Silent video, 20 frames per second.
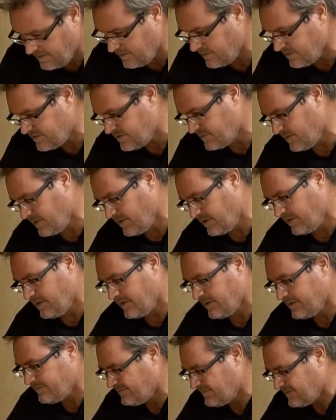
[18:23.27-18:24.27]
looks pretty
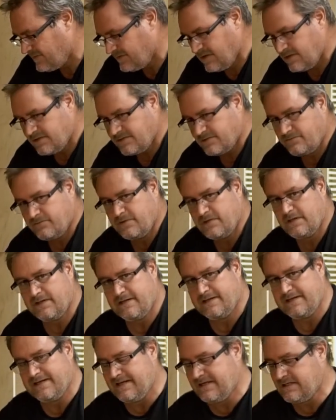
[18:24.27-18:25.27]
good. It doesn't
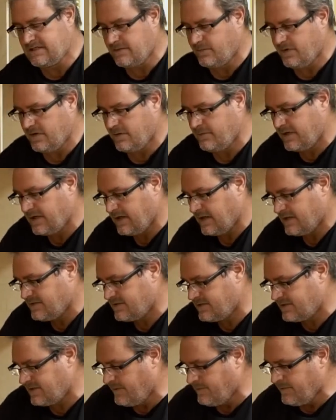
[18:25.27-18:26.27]
really need to be
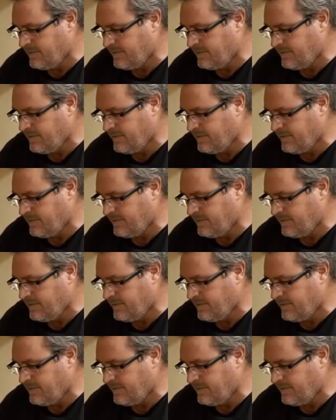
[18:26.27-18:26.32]
because